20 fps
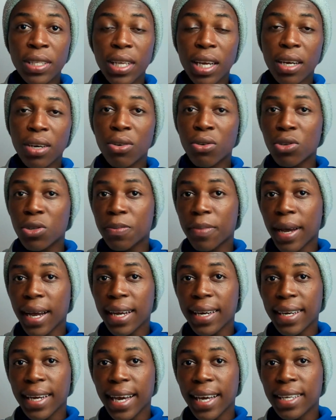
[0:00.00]

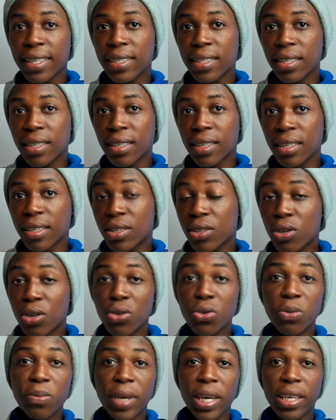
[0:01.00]
TechnoSpark 90. It's
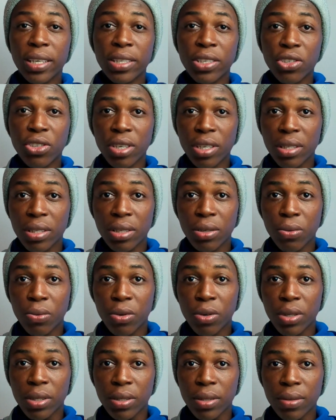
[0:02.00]
going to be an interesting
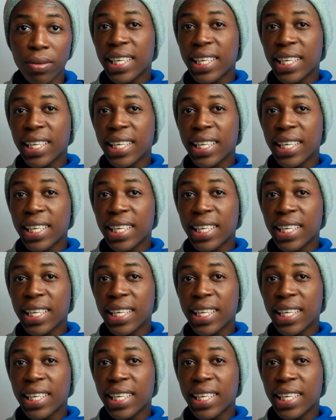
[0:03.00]
one.